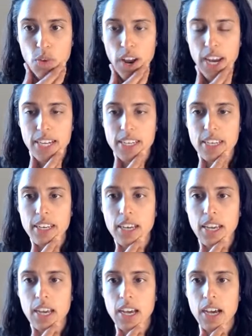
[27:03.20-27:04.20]
great
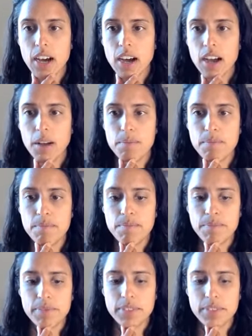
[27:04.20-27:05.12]
um,